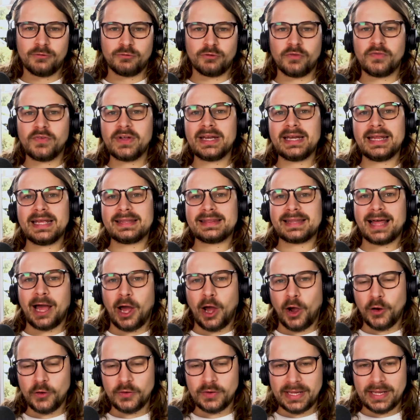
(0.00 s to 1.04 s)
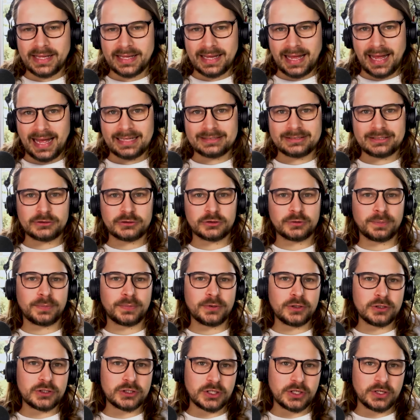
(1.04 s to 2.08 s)
revealing that owning and
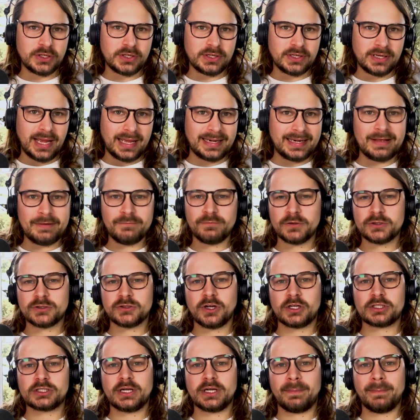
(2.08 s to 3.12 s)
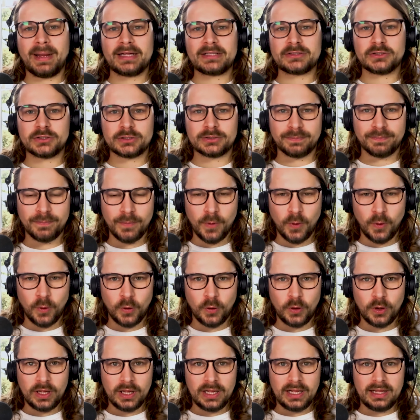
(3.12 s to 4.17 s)
distribution and infrastructure matters
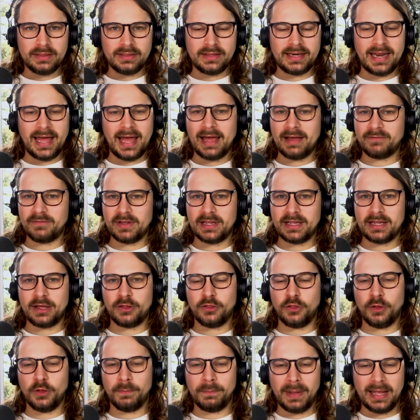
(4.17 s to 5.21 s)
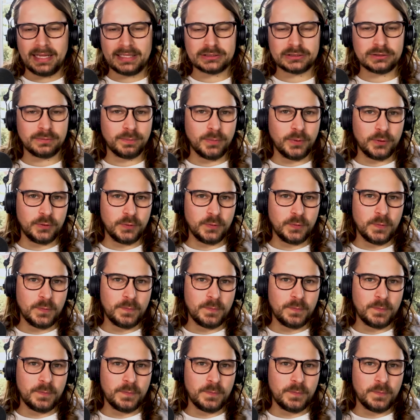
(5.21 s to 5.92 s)
more than having the best model.